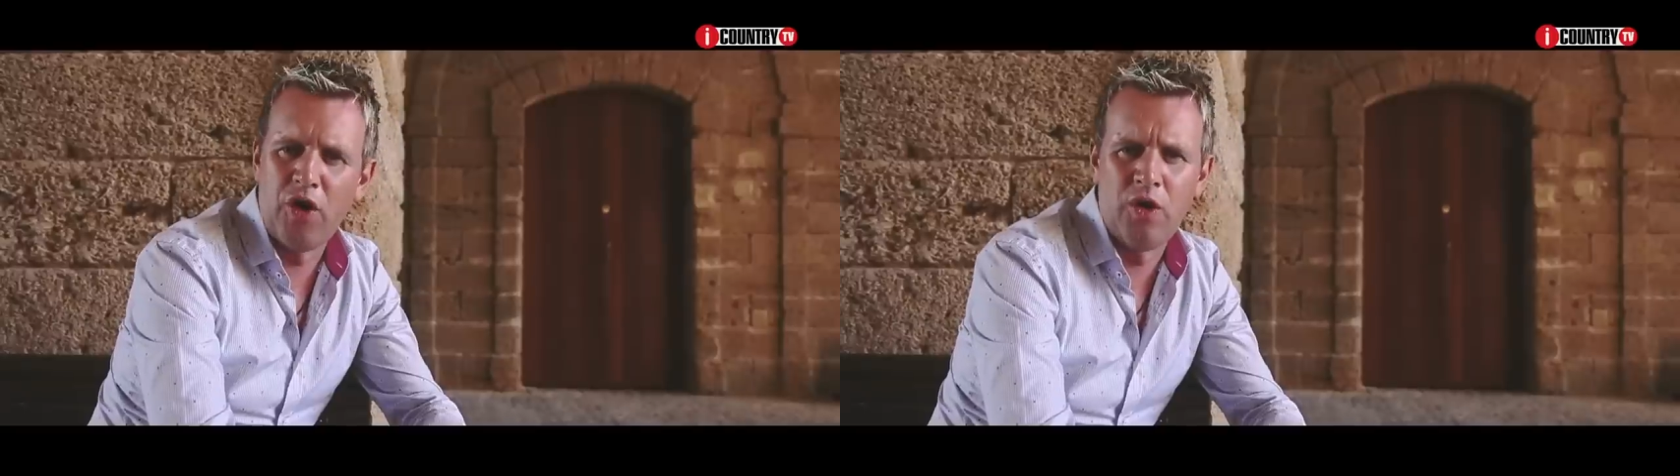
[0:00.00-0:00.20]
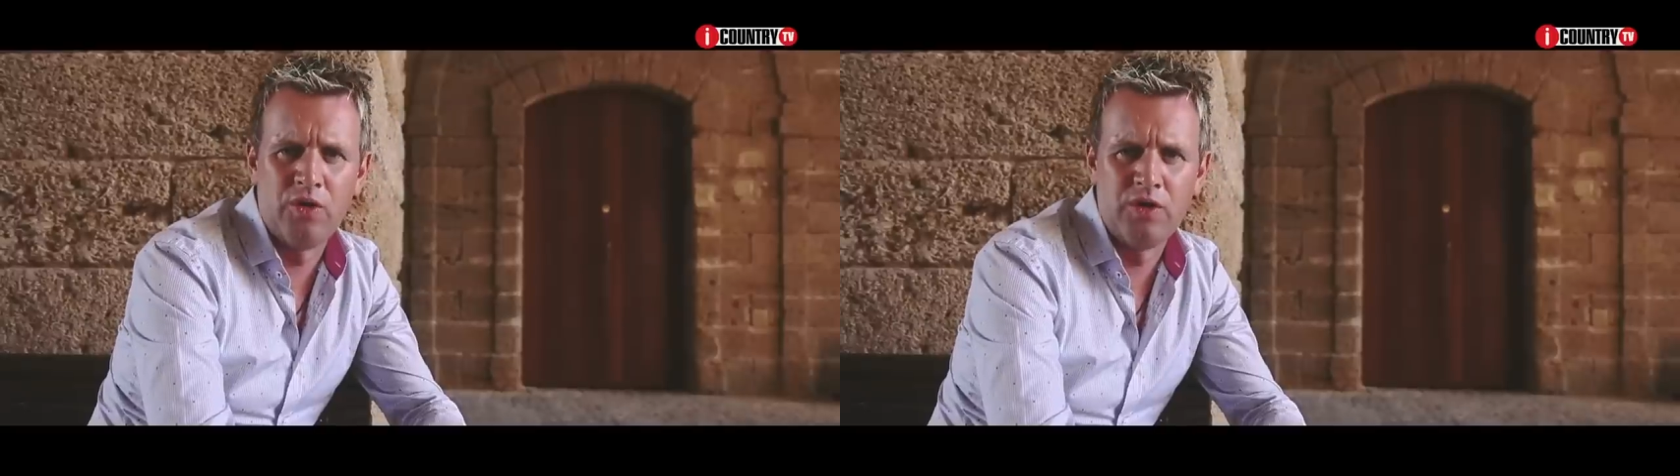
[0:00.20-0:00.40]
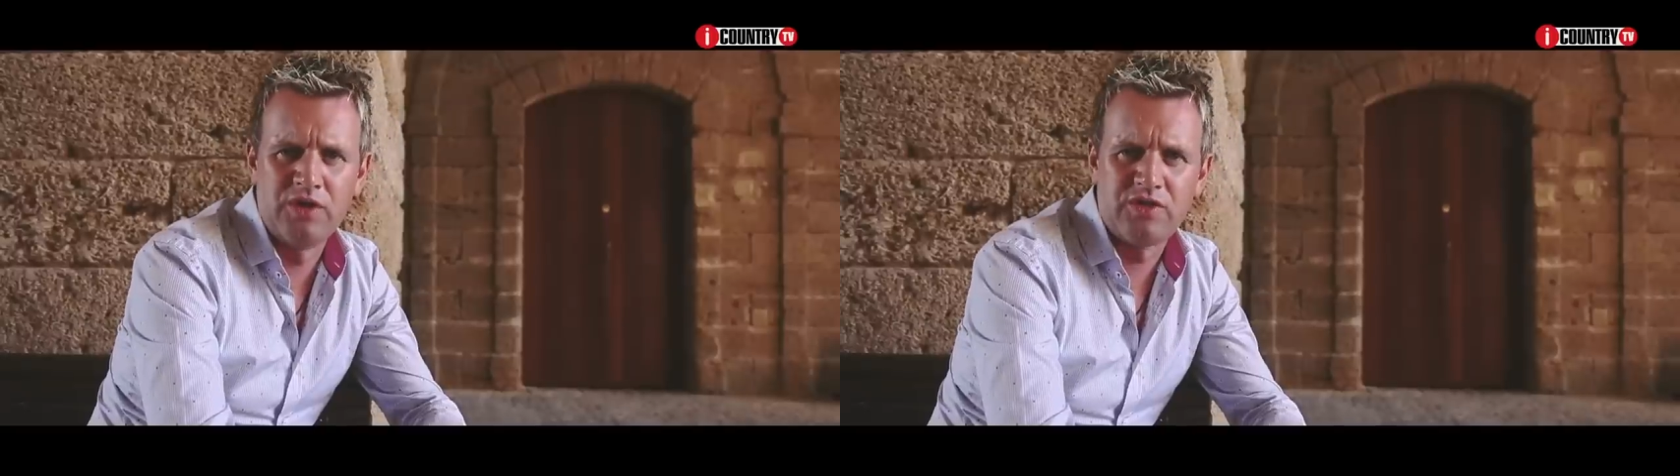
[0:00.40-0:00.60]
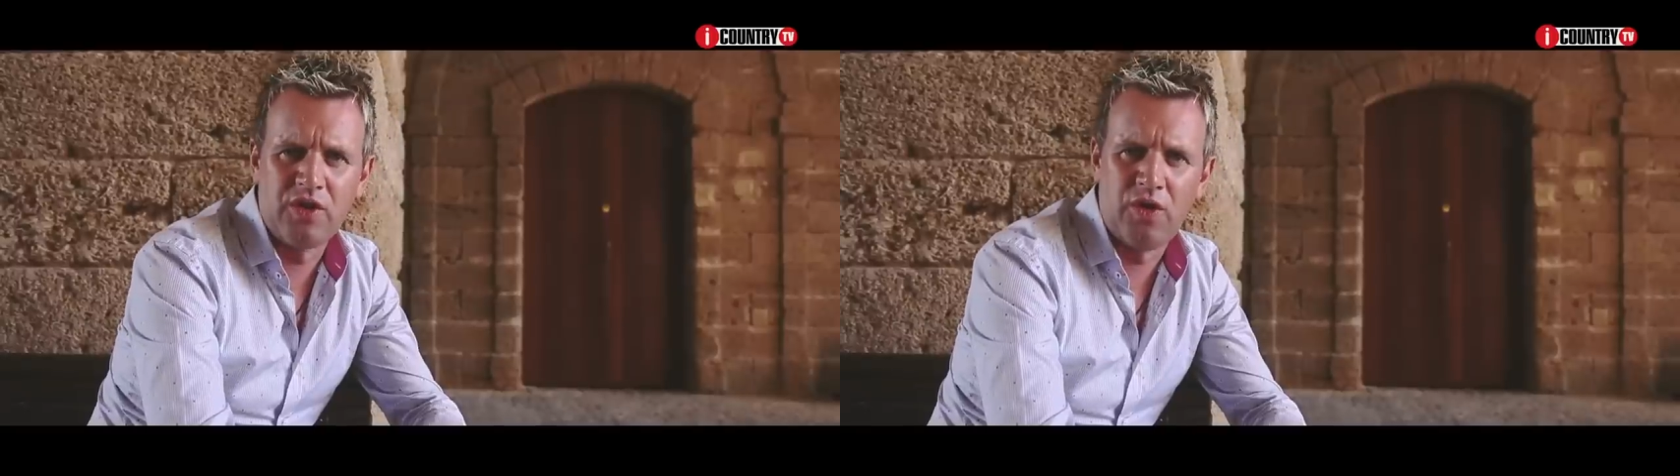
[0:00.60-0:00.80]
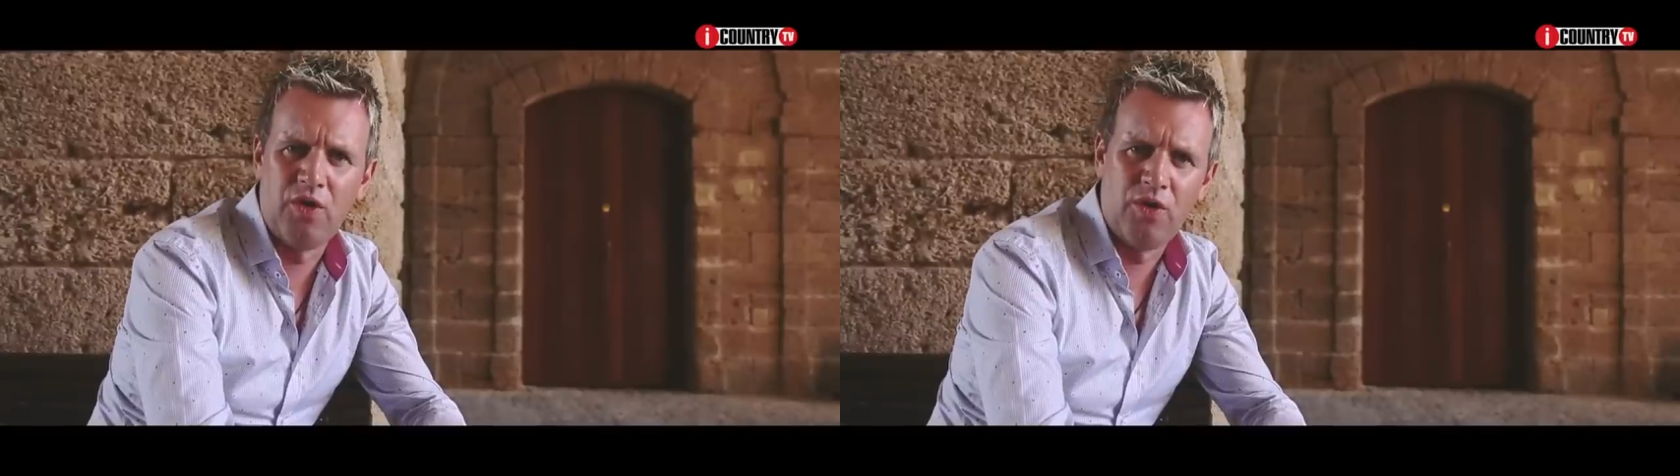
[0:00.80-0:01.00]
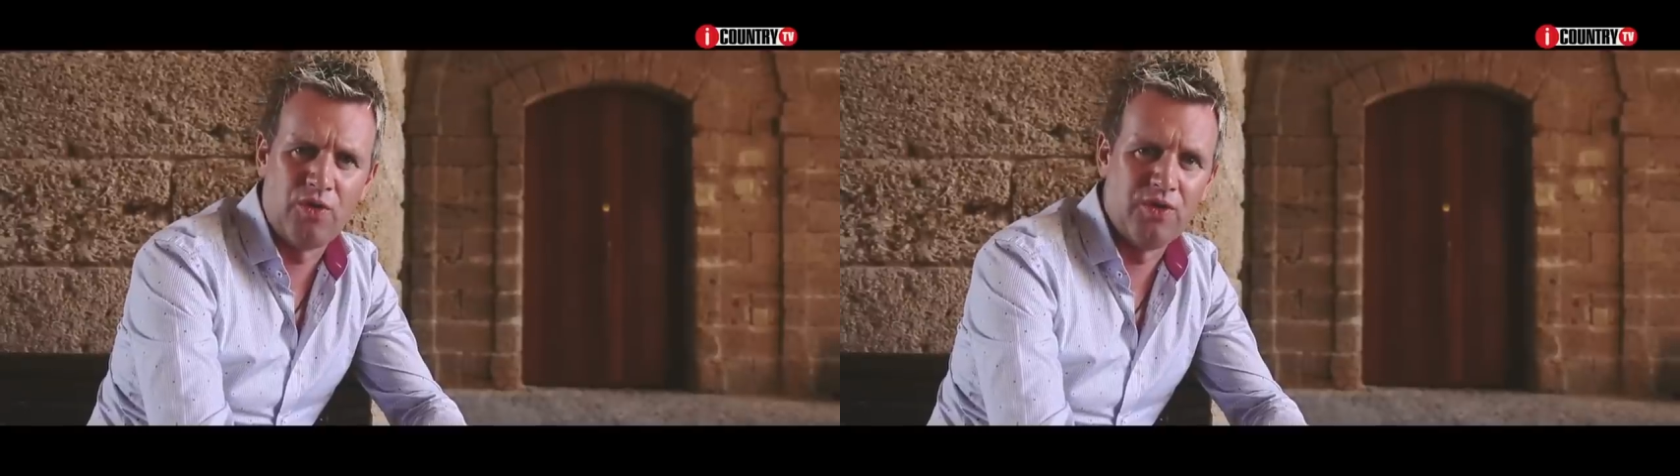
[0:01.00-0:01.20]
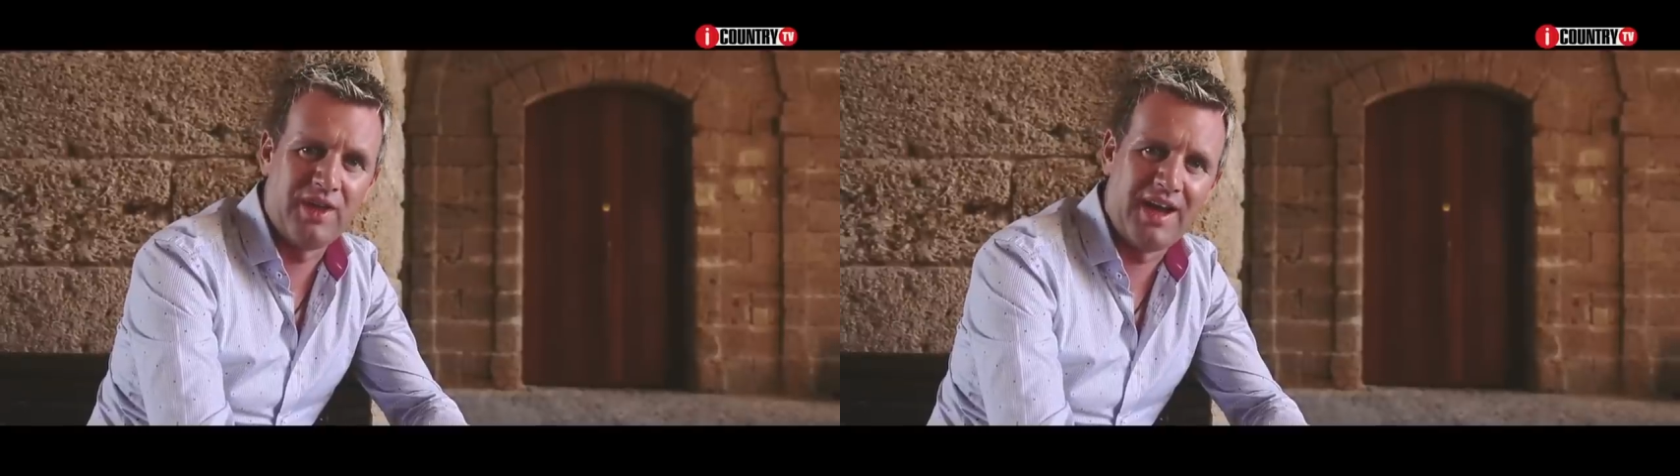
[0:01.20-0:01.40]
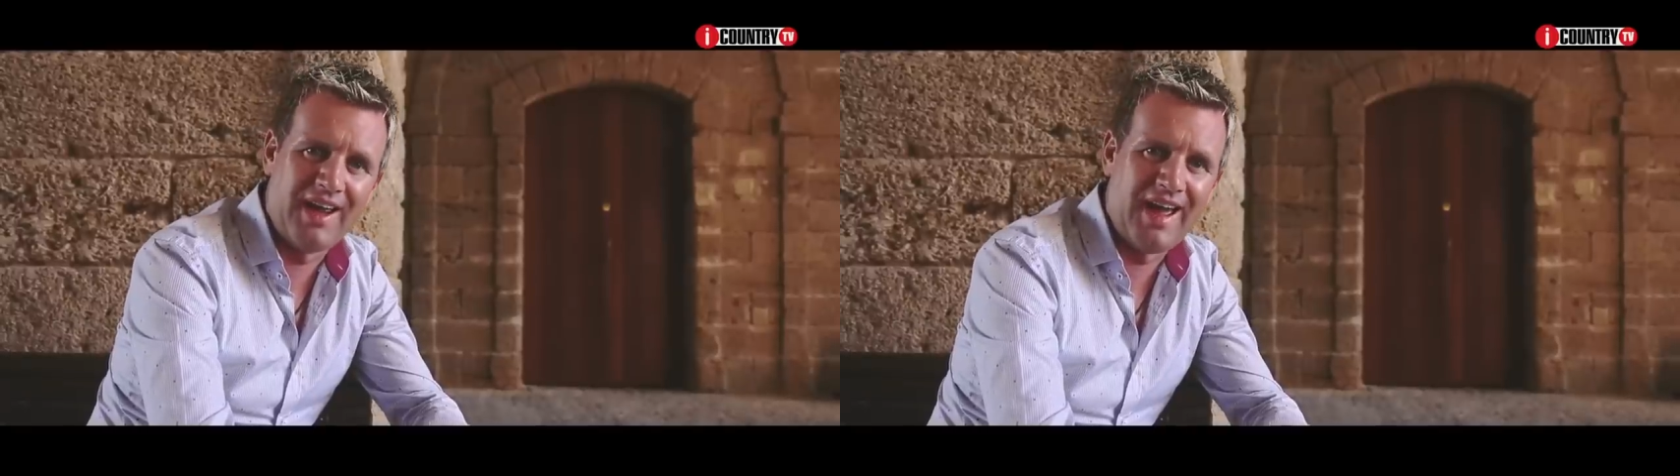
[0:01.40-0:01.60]
only so
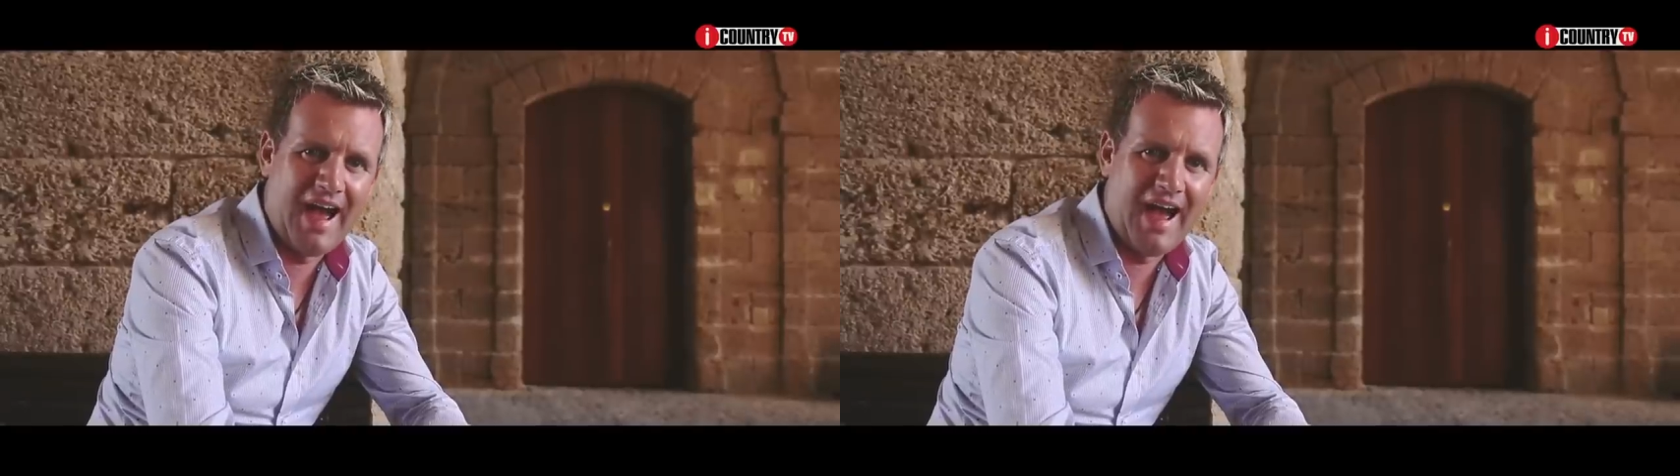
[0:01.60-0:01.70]
that